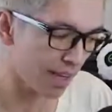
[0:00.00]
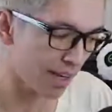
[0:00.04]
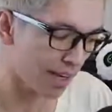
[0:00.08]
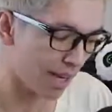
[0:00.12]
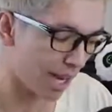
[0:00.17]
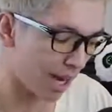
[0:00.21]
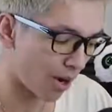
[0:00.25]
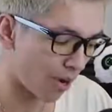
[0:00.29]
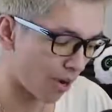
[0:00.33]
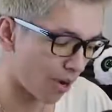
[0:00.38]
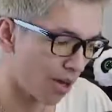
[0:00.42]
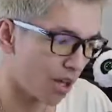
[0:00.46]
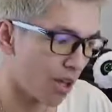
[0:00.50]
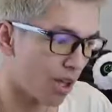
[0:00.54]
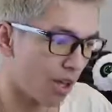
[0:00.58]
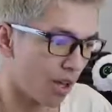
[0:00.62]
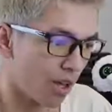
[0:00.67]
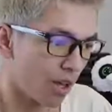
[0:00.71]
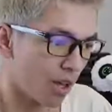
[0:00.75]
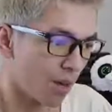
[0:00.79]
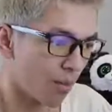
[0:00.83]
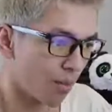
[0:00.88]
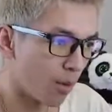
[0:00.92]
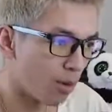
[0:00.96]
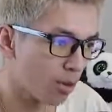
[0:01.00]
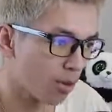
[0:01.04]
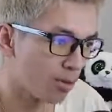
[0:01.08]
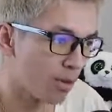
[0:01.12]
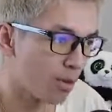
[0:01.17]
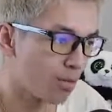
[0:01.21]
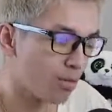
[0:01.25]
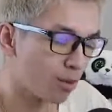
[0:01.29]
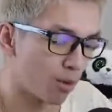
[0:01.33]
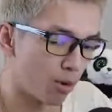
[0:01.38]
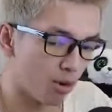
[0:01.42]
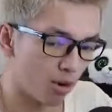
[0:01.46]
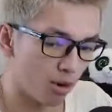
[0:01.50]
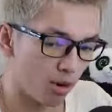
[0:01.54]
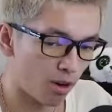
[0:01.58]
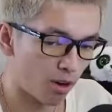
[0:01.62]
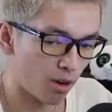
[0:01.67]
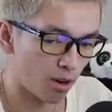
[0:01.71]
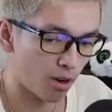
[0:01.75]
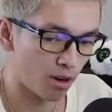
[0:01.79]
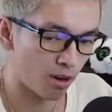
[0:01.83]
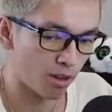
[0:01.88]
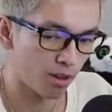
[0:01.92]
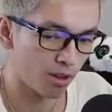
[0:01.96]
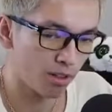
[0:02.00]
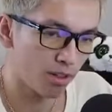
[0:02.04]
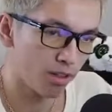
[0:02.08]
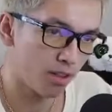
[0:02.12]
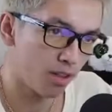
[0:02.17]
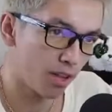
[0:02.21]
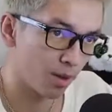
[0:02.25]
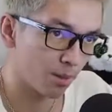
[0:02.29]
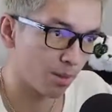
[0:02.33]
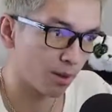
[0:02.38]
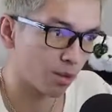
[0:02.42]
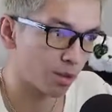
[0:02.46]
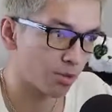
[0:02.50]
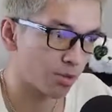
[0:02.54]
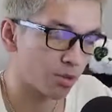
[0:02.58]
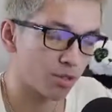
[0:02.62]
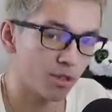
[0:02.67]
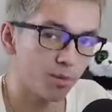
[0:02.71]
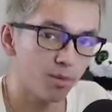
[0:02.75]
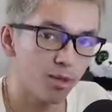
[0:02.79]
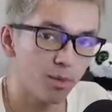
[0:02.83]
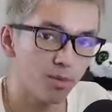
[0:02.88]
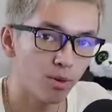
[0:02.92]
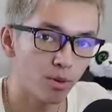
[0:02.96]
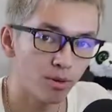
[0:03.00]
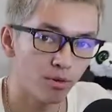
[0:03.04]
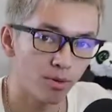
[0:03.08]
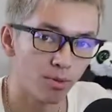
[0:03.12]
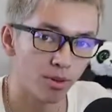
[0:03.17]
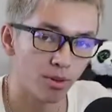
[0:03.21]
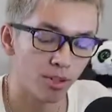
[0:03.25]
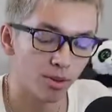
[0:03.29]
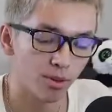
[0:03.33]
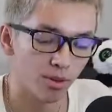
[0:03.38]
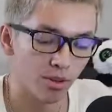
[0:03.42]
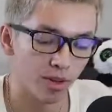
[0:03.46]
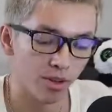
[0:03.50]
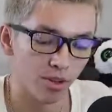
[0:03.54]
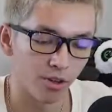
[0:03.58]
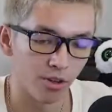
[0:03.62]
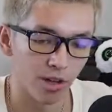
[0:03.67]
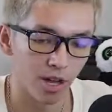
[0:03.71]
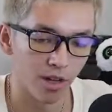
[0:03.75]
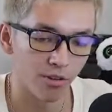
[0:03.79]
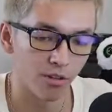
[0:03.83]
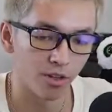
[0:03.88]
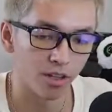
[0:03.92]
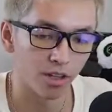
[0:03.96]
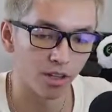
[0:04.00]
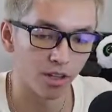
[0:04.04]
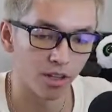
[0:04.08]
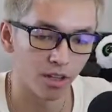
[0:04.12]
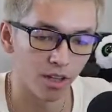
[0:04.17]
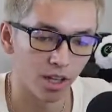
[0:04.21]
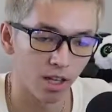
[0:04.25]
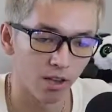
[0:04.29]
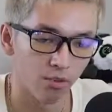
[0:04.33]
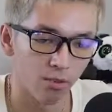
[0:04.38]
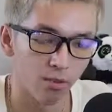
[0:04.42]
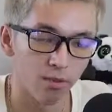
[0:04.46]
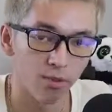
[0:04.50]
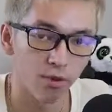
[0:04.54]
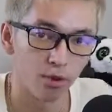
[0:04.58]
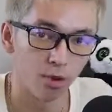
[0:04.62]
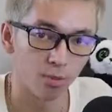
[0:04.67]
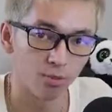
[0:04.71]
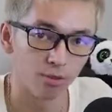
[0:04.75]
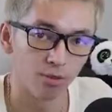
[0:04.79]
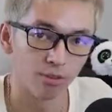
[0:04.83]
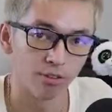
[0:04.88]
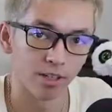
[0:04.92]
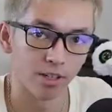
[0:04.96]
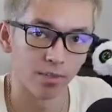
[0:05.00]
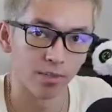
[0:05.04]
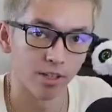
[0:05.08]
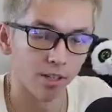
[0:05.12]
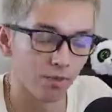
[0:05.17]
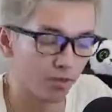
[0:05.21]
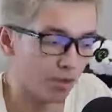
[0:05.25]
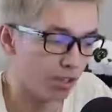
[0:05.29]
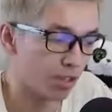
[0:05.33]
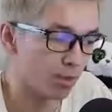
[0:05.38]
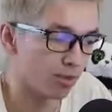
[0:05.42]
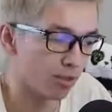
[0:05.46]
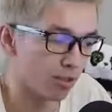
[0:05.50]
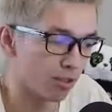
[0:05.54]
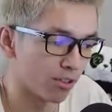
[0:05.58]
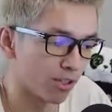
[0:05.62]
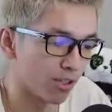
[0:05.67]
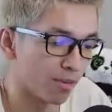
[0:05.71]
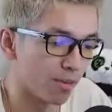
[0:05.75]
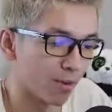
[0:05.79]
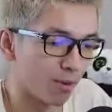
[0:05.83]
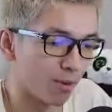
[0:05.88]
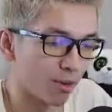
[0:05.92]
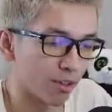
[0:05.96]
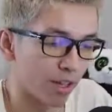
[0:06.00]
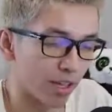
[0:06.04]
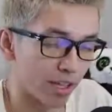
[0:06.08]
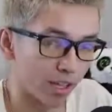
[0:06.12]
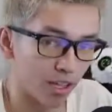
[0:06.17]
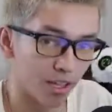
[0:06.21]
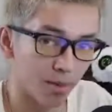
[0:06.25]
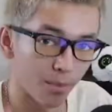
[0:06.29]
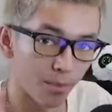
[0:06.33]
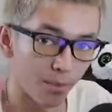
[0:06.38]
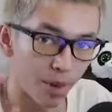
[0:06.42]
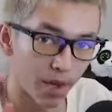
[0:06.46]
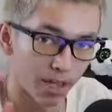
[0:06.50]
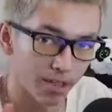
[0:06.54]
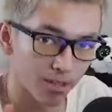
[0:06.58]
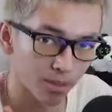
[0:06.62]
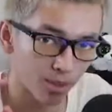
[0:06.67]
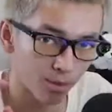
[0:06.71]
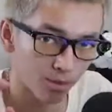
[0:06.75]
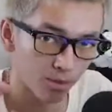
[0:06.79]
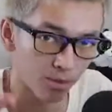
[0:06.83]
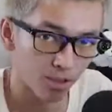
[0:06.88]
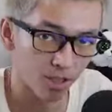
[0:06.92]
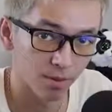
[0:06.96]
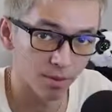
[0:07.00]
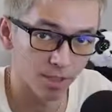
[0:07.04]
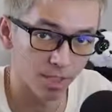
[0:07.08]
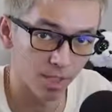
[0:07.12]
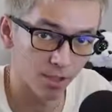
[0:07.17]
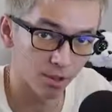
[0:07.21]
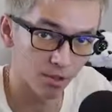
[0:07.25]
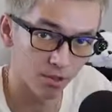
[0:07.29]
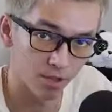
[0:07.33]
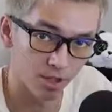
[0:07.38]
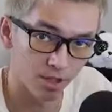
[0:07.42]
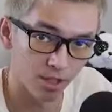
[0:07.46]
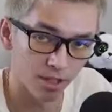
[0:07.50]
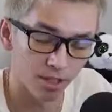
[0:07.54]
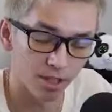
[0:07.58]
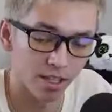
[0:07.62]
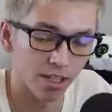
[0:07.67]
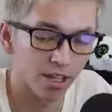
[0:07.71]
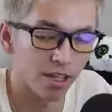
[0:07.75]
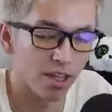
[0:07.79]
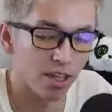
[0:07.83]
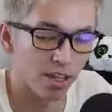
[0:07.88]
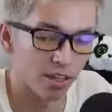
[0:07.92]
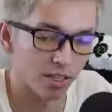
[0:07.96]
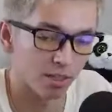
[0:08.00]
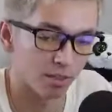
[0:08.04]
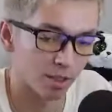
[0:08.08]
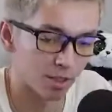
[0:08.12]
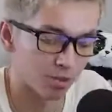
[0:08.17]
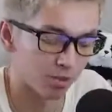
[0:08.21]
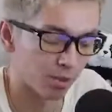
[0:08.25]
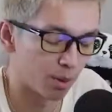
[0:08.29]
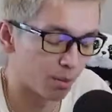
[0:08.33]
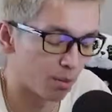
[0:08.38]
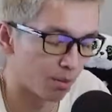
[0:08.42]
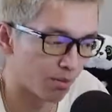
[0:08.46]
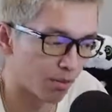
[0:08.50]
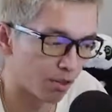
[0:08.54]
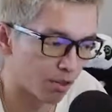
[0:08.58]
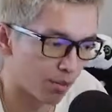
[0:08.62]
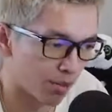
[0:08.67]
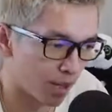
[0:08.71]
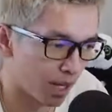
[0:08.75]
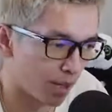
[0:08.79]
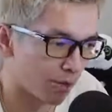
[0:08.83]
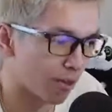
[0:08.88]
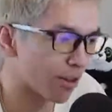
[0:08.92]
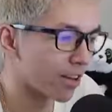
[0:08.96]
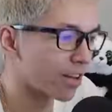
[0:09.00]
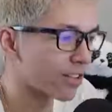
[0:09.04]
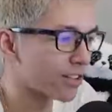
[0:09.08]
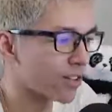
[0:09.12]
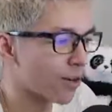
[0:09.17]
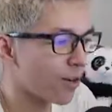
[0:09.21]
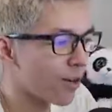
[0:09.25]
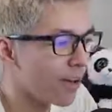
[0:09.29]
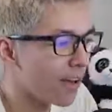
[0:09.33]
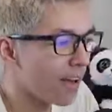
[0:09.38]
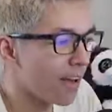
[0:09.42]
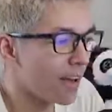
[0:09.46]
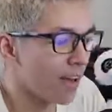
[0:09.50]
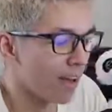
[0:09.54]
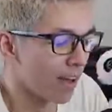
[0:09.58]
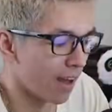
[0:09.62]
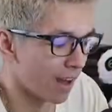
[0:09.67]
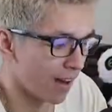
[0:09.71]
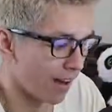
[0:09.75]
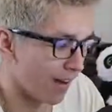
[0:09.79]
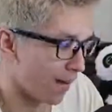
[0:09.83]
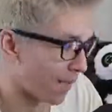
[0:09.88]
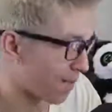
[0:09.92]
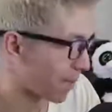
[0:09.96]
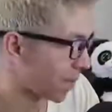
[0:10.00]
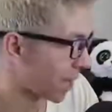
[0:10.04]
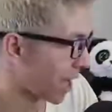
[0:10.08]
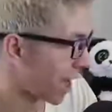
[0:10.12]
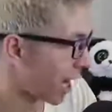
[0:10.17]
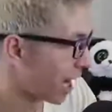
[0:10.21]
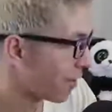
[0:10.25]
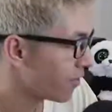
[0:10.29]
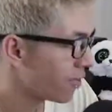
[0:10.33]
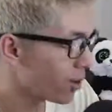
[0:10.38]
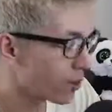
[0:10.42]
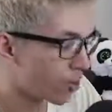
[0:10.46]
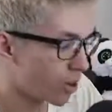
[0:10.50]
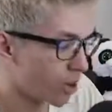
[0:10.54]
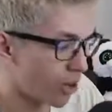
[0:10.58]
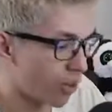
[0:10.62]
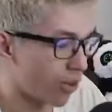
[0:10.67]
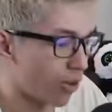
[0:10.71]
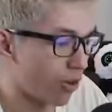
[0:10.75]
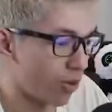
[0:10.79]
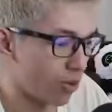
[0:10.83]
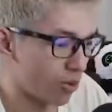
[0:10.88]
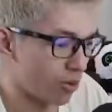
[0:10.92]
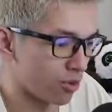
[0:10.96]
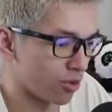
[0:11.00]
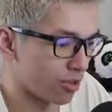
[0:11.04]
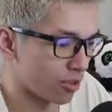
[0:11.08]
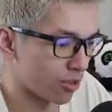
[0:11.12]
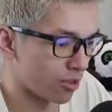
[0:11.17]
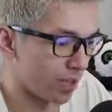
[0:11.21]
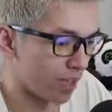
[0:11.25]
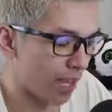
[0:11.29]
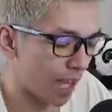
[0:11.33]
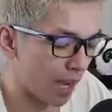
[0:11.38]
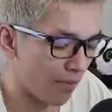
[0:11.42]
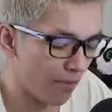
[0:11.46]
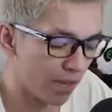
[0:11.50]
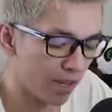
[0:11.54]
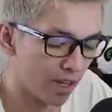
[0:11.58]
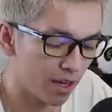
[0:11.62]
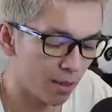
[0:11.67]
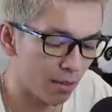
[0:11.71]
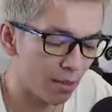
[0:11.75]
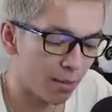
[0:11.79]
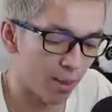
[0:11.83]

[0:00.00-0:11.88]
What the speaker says: now, most people are, not most, but some people are familiar with, having a referral program, an affiliate program, or like an ambassador program, as I usually call it, because it makes people feel empowered. So having one of those, okay, having an